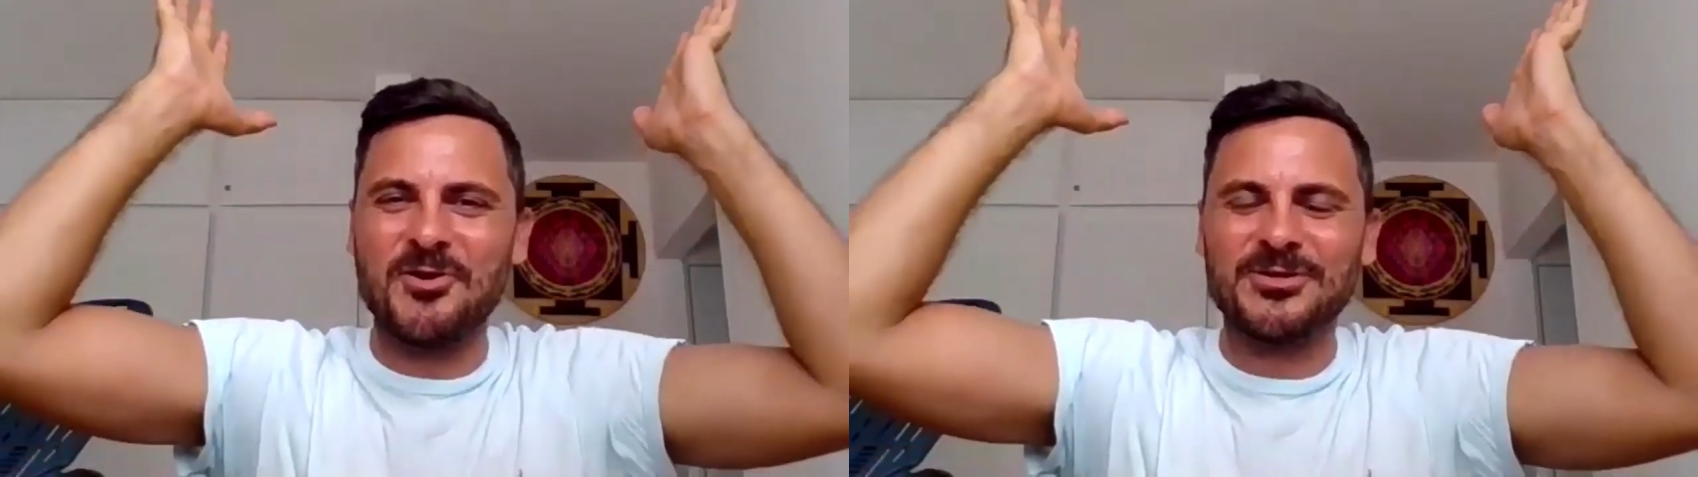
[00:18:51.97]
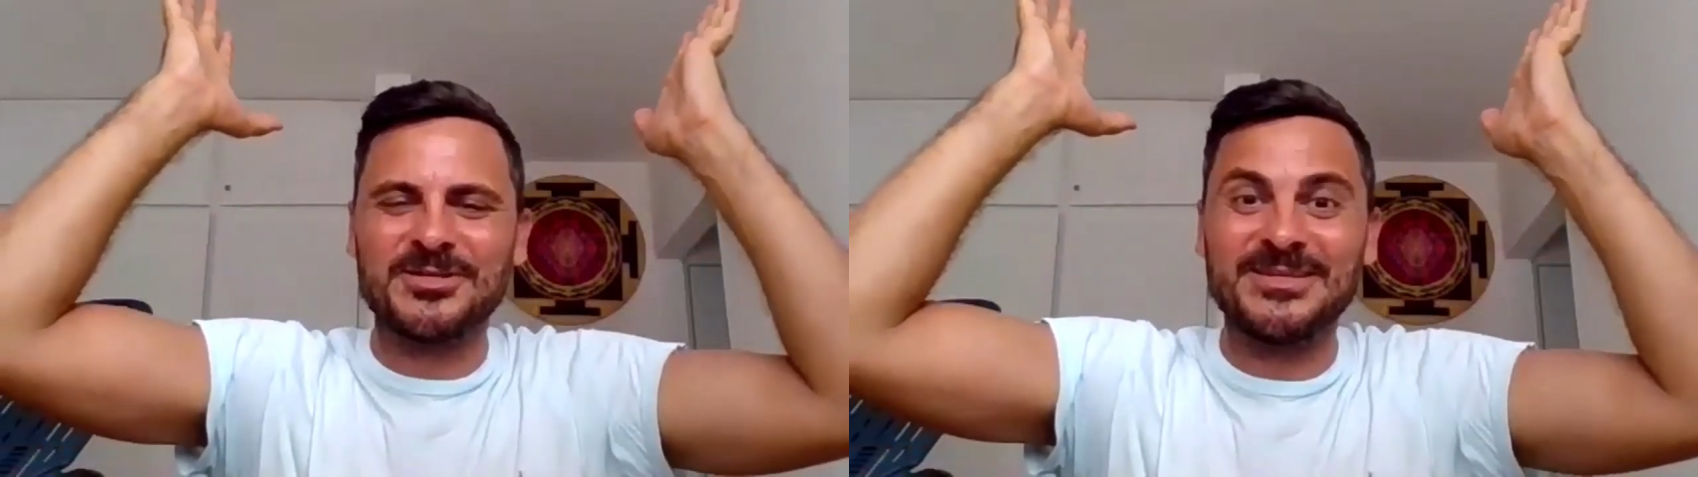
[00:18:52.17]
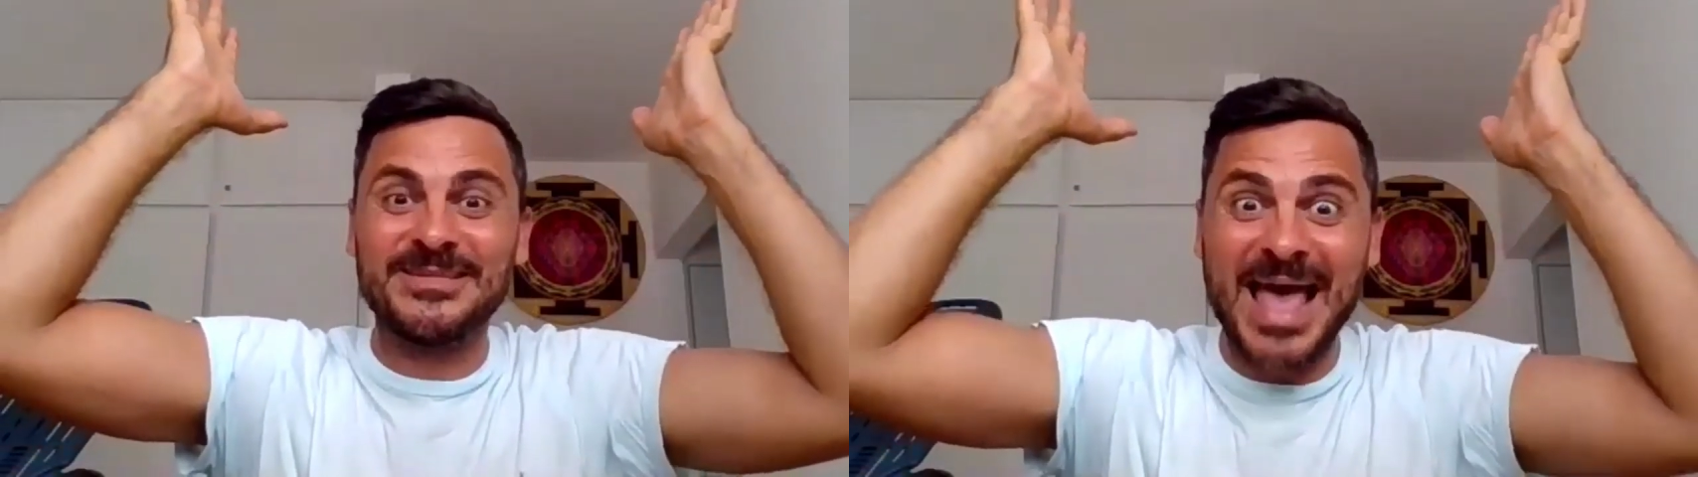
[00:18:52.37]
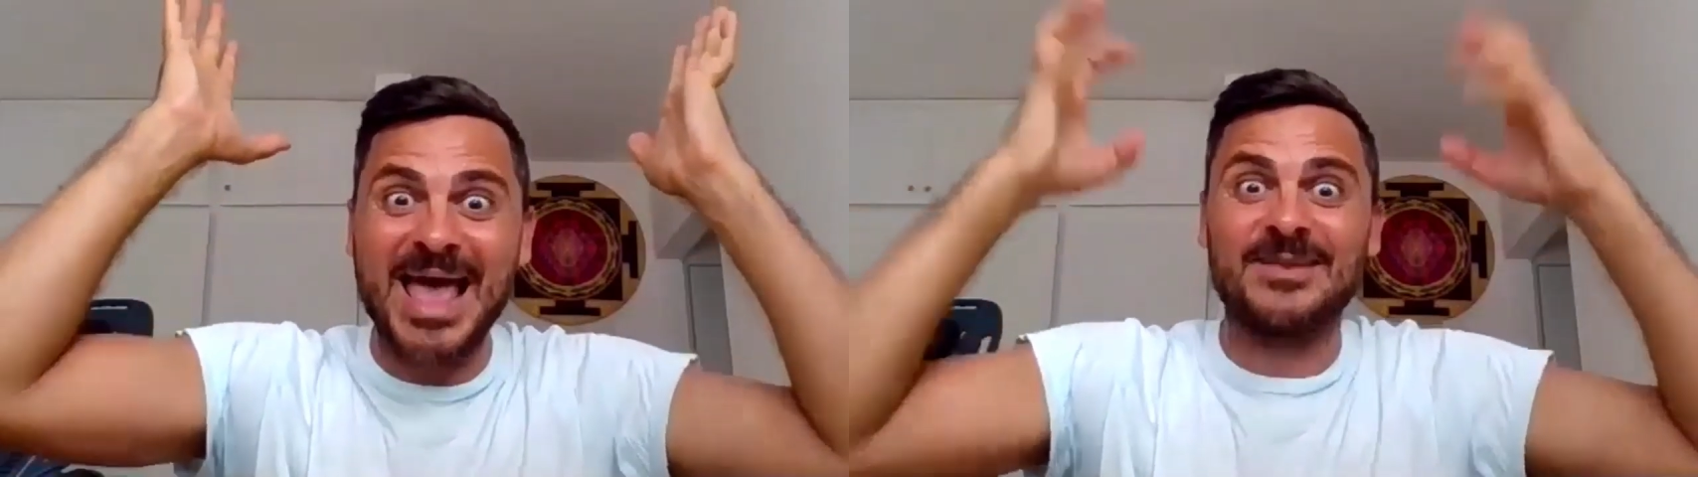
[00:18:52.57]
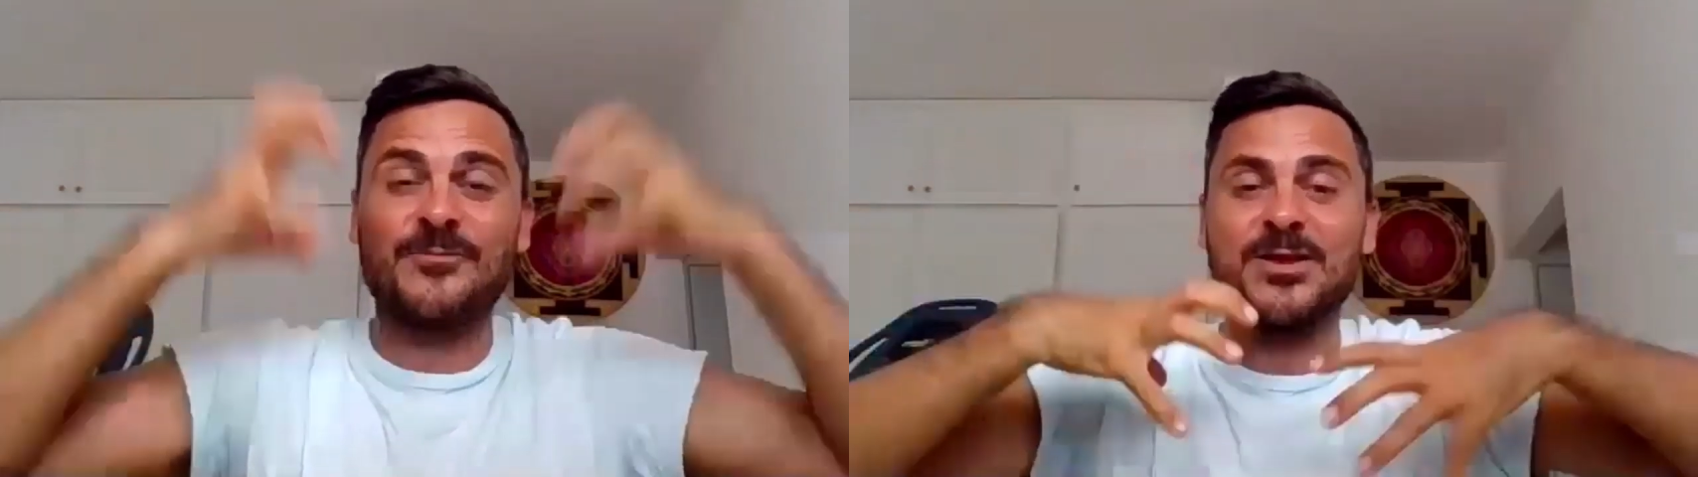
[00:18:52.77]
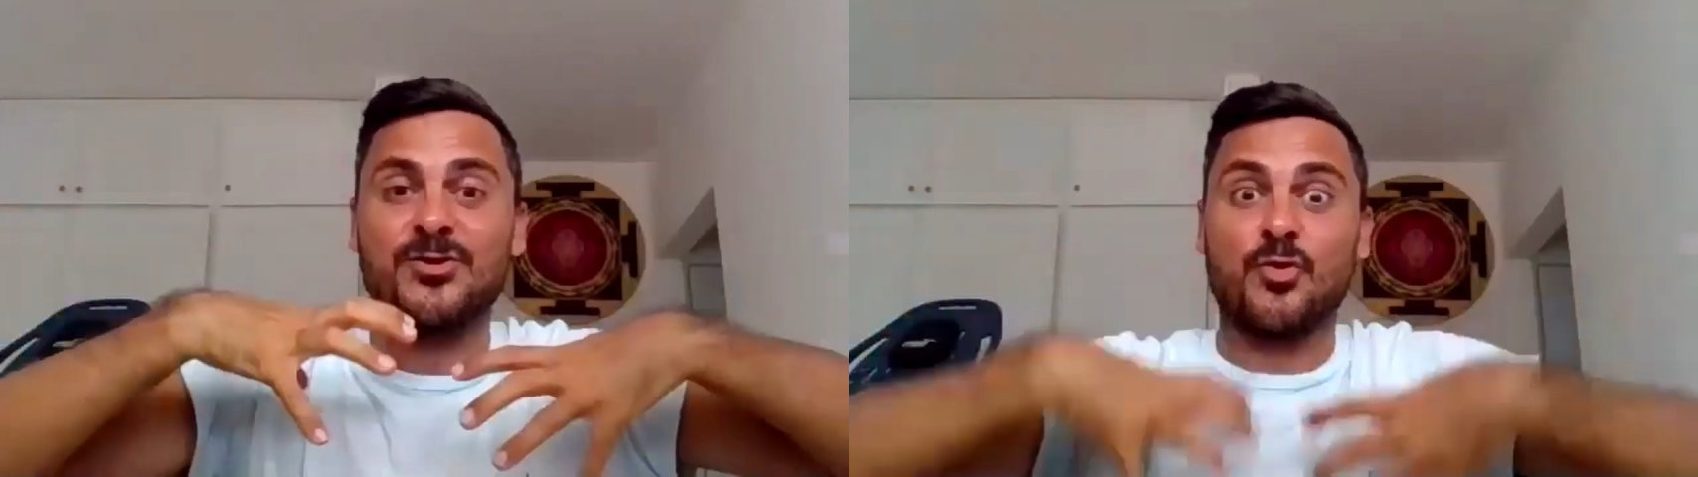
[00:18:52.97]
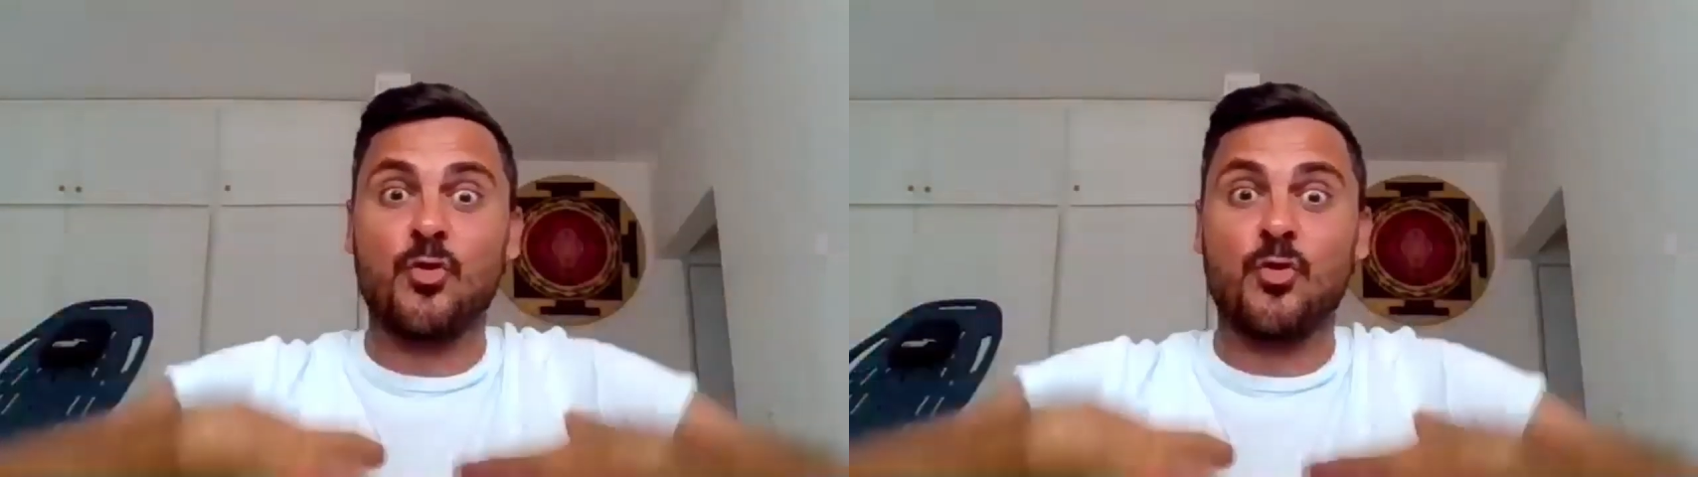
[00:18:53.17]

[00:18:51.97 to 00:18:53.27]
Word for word: know that then when your